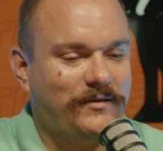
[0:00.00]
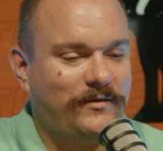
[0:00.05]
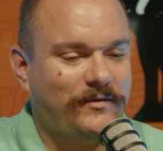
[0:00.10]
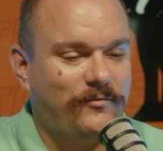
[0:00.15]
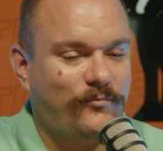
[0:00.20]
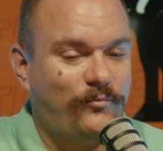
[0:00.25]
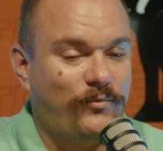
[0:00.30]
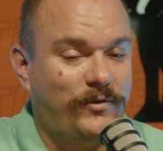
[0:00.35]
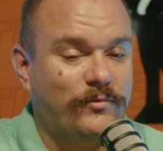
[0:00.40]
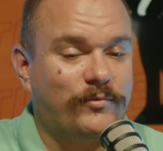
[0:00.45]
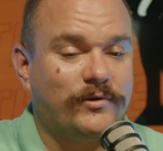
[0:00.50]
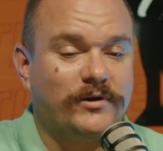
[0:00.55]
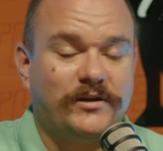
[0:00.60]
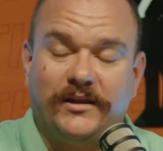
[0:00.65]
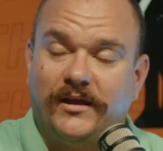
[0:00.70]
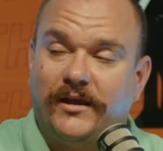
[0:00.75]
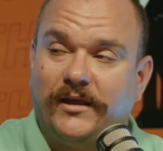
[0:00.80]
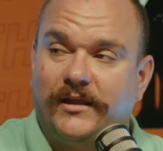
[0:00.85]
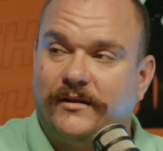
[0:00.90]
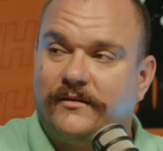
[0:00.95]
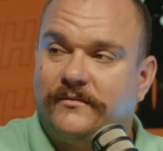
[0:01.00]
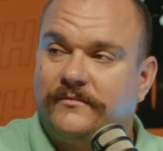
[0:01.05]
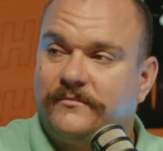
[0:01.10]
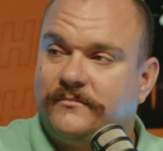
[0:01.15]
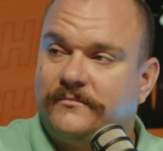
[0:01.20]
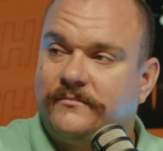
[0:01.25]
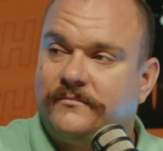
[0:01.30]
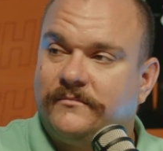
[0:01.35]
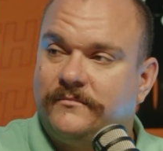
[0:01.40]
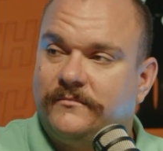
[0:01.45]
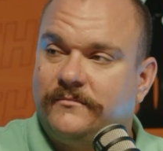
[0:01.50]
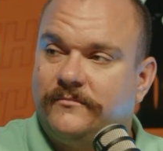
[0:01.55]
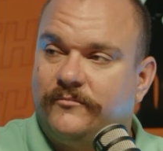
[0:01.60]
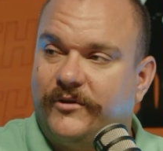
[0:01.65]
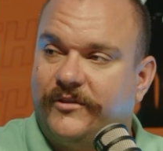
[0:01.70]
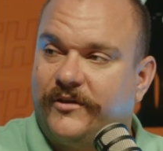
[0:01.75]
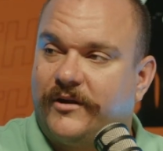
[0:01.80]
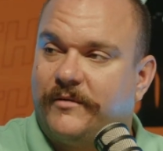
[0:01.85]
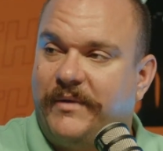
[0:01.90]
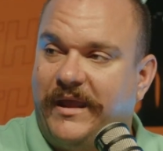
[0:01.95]
we were done
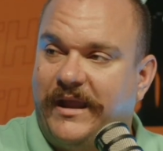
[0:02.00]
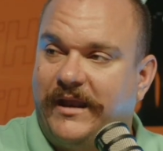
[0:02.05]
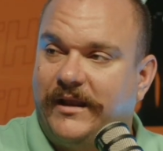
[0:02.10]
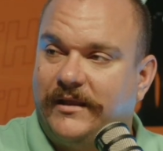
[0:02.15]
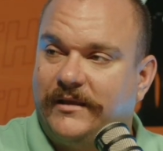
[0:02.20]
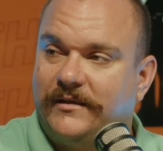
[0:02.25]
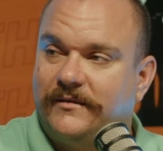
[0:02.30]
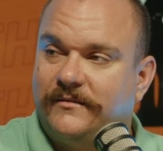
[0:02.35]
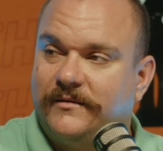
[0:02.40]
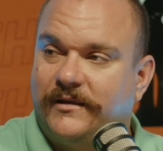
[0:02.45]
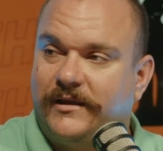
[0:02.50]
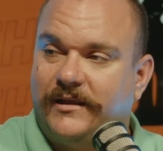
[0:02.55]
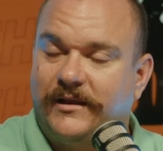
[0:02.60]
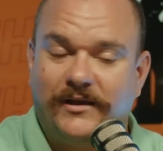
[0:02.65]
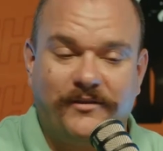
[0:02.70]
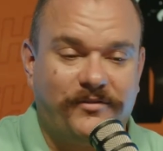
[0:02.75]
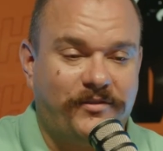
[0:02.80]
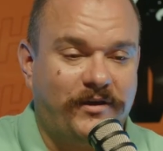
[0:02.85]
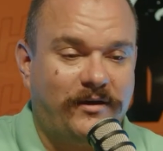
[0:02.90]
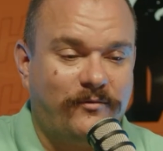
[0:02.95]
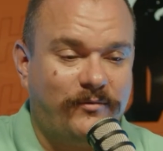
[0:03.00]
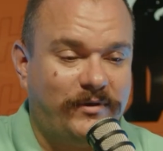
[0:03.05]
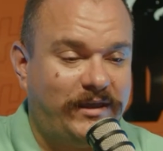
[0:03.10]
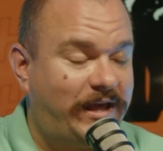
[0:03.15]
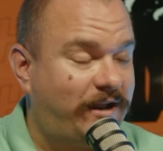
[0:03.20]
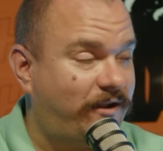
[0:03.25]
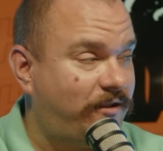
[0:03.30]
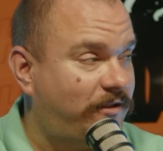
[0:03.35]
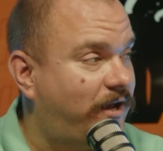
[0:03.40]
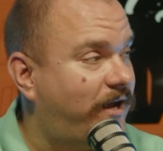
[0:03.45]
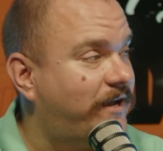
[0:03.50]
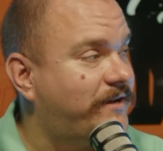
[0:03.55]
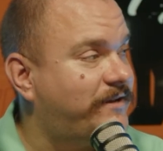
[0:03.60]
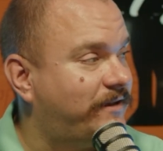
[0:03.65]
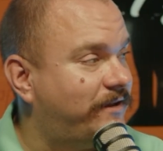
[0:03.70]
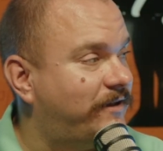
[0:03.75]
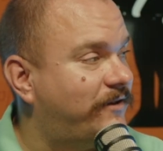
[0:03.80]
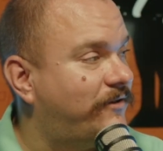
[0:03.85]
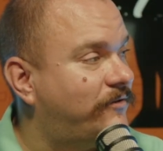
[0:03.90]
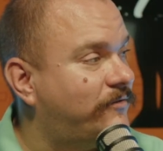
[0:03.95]
with our painting. And I thought we had a lot to
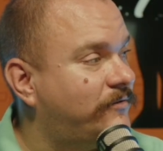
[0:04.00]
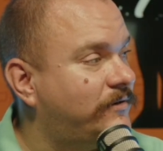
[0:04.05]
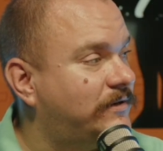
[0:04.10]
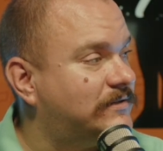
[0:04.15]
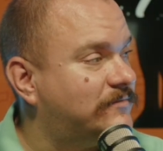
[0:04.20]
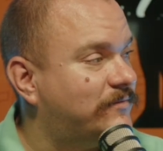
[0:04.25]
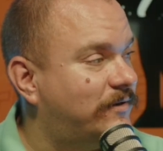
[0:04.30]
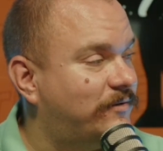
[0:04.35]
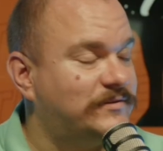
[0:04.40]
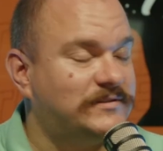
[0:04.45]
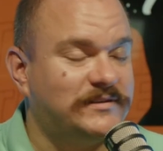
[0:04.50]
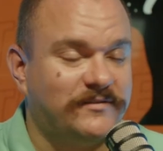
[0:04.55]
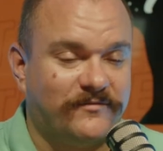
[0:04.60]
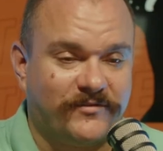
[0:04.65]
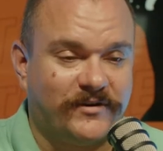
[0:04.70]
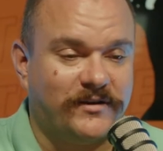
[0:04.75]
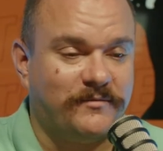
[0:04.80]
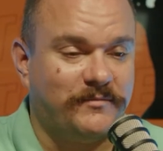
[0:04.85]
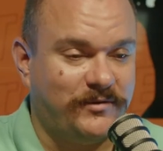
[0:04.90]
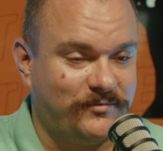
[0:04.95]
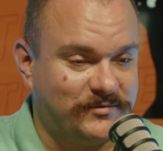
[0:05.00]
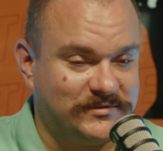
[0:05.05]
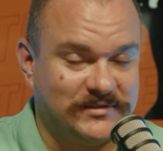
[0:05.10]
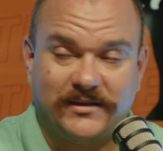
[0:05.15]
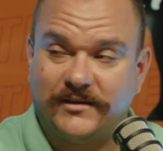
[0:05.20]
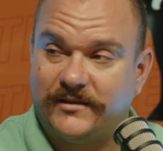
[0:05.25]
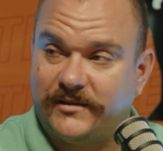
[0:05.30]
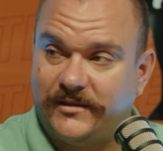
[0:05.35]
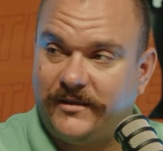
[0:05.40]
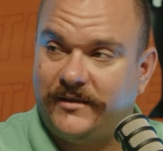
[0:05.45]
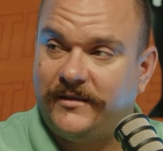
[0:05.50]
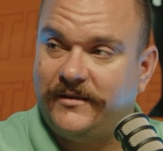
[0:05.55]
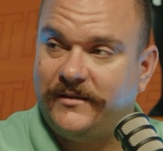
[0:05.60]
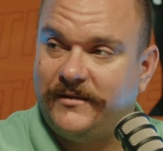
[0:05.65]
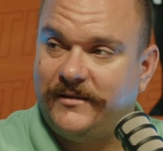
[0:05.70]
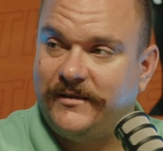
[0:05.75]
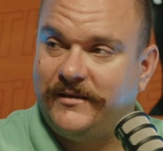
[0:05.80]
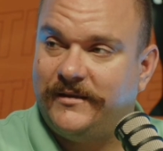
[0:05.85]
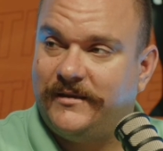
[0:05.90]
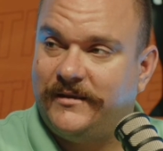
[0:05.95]
go because what was in front of me was ugly.
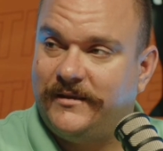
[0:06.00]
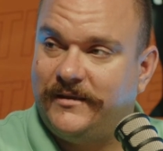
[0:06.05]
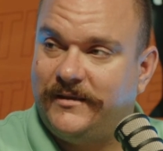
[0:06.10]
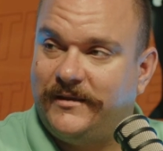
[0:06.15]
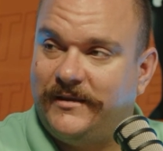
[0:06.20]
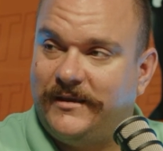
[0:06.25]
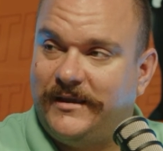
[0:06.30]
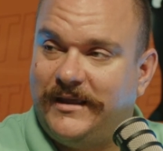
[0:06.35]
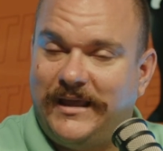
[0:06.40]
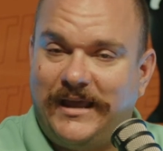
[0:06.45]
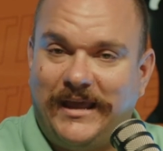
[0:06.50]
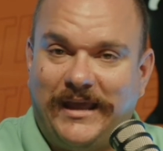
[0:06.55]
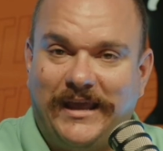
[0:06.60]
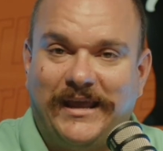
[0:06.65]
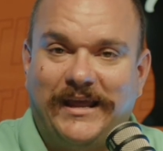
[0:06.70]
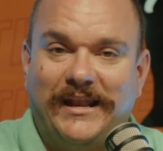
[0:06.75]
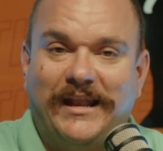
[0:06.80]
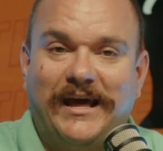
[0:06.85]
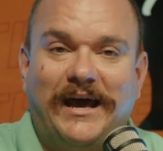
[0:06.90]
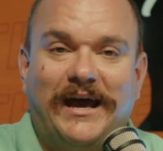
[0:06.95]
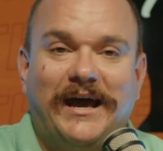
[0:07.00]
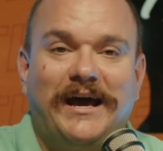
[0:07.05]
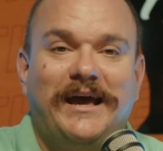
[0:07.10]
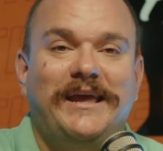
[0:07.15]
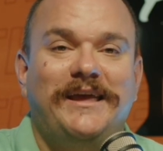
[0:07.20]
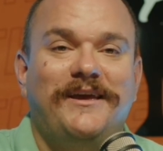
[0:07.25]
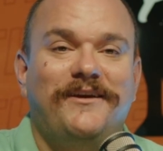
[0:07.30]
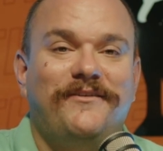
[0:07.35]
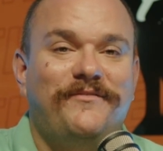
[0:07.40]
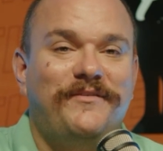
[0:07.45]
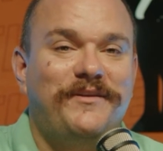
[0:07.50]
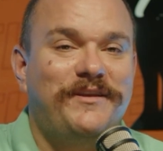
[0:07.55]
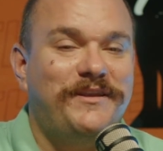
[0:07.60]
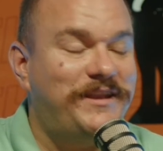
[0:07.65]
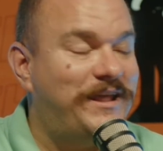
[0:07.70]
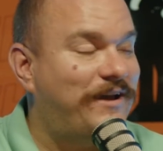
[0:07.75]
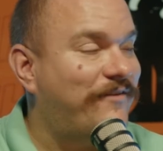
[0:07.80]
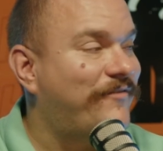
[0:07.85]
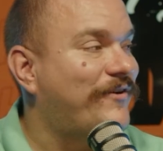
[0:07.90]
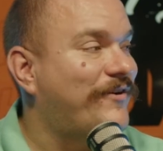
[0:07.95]
And I have
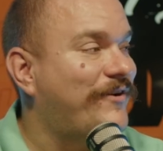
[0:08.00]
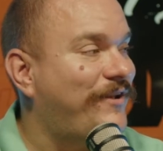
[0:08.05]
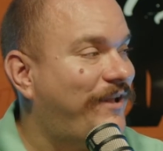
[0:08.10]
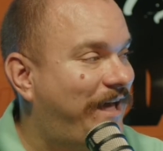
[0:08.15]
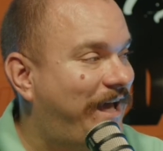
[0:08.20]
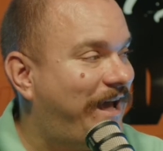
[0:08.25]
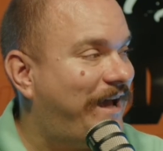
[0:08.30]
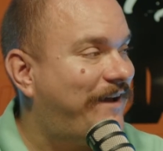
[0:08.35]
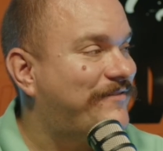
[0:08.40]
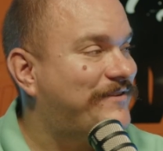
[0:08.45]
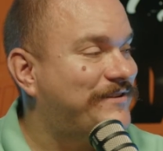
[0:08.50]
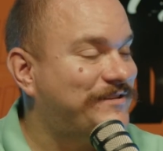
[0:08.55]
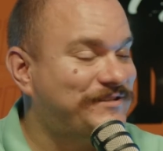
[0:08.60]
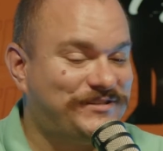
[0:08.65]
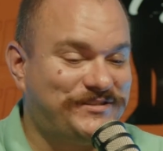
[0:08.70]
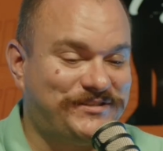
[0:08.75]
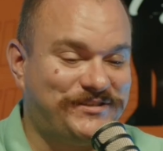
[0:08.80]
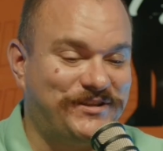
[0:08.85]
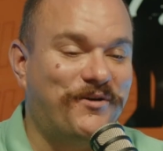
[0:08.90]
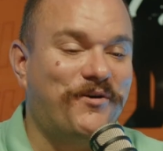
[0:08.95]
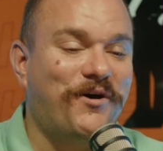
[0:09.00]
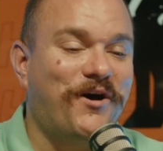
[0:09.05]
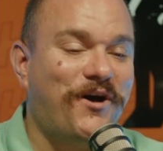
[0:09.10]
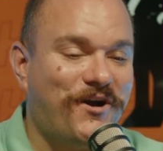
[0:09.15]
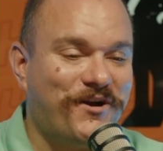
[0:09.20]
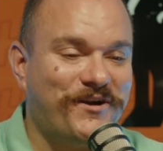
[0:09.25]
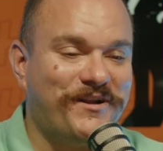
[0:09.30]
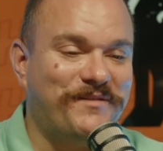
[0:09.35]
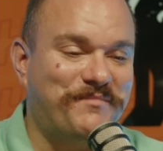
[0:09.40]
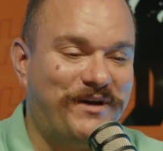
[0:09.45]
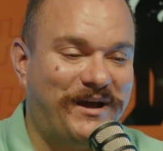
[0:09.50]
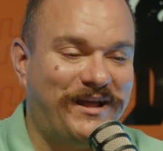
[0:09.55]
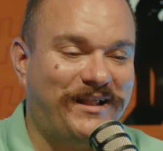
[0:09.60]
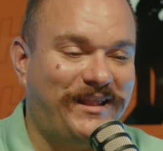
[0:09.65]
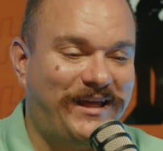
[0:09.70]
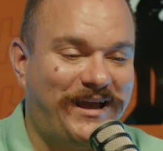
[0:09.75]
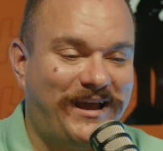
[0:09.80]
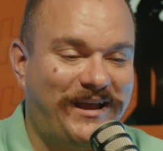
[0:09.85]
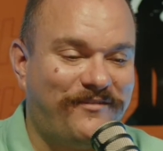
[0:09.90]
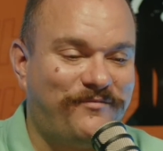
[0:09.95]
never laughed so hard in my
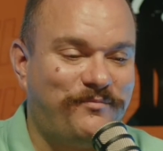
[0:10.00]
life